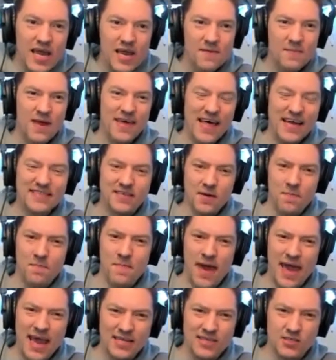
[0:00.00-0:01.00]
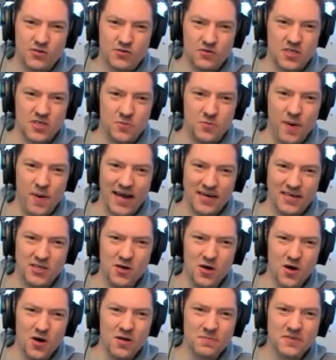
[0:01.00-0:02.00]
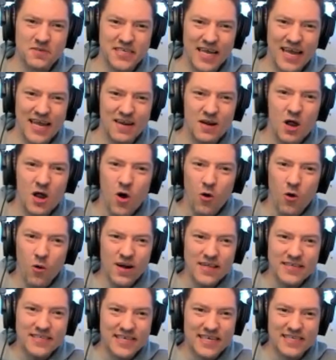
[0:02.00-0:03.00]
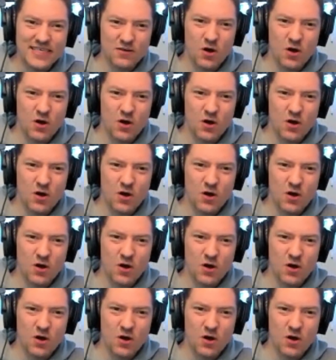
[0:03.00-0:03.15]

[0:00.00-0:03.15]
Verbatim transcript: Man, that demands respect. You know what I'm saying? Focus where does this,